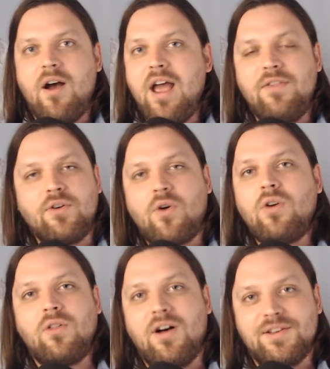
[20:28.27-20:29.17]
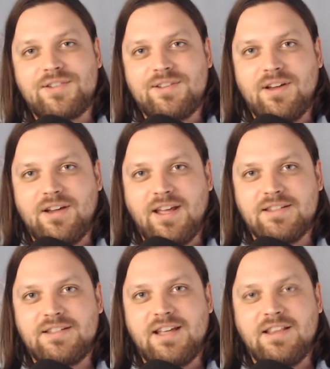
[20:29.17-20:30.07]
And there aren't laws
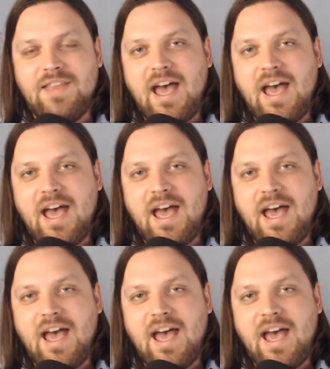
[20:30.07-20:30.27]
against that.